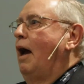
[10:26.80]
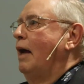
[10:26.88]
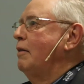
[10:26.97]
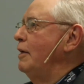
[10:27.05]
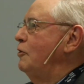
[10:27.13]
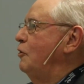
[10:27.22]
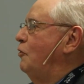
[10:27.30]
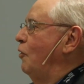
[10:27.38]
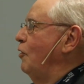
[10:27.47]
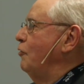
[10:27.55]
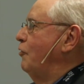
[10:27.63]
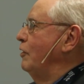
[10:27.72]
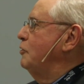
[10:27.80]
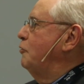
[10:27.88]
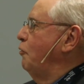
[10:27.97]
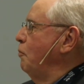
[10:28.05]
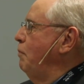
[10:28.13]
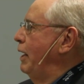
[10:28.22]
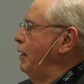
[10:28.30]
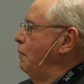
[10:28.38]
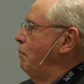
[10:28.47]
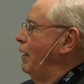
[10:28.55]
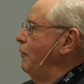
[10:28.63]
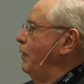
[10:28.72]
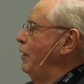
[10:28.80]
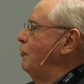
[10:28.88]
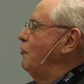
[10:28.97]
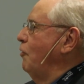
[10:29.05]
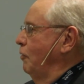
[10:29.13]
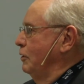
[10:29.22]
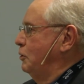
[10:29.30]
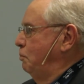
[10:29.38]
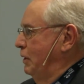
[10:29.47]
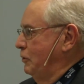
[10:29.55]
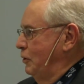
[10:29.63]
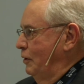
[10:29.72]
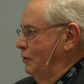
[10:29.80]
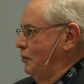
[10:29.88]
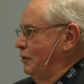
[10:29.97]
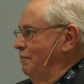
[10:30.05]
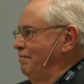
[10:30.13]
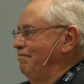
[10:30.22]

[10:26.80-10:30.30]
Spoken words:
I'd like to talk just for a minute about the insurance business.